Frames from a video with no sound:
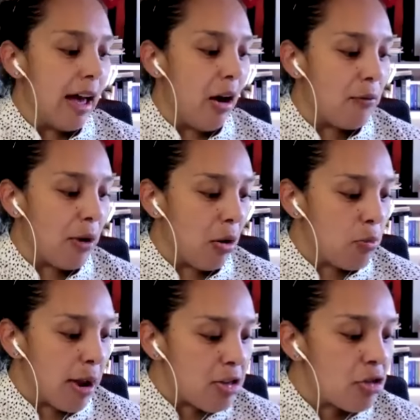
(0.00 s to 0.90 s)
of a
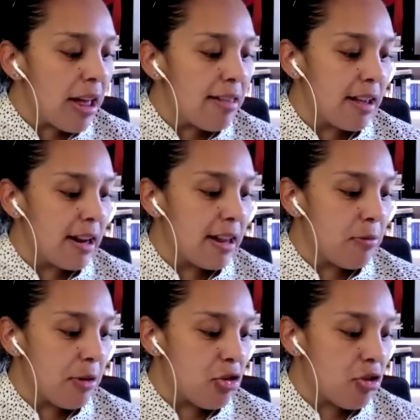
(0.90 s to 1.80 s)
racial identity
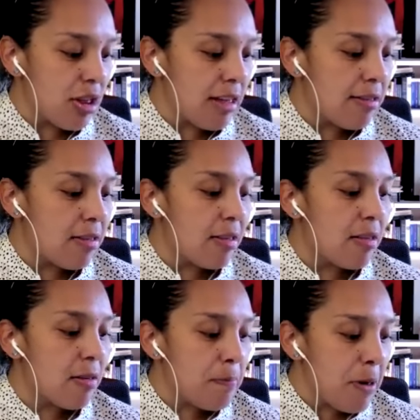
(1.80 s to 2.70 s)
which is
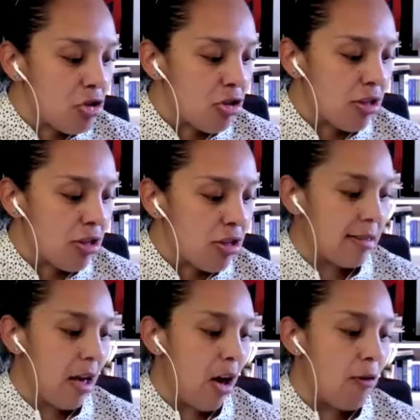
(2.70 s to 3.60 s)
suspicious
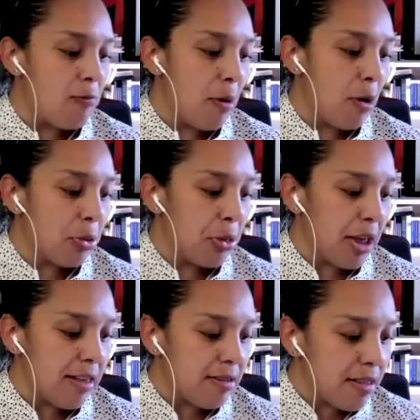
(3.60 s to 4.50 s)
of both
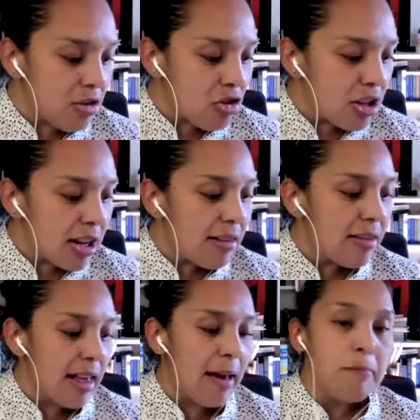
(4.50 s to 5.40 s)

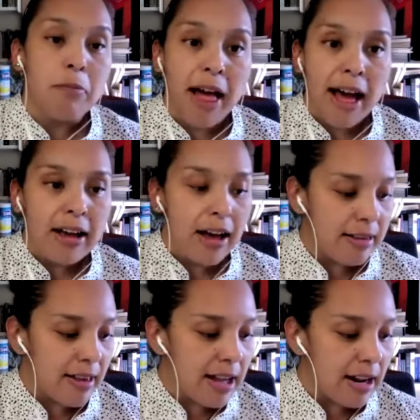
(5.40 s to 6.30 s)
indigenous and Black
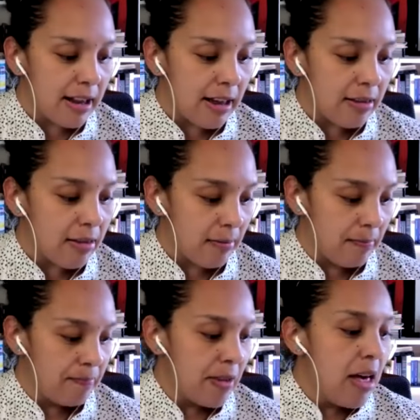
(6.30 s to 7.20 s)
identities,
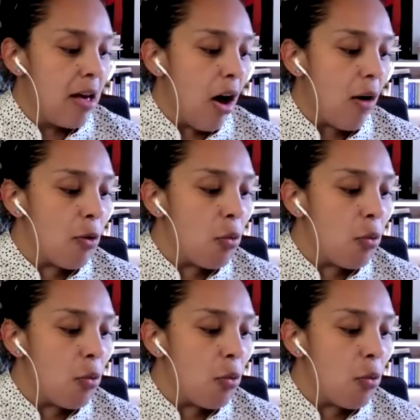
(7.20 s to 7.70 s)
of a